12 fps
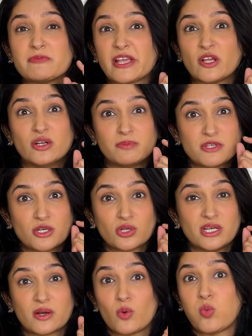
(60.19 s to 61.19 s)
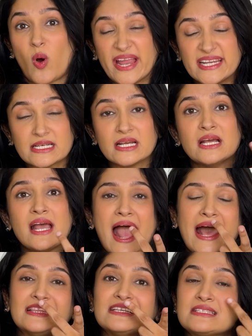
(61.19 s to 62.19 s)
make your lips look a little white.
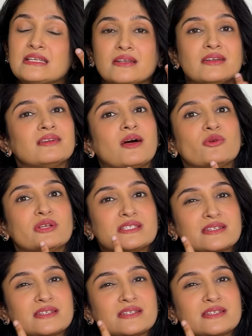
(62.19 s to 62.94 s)
And the skin around it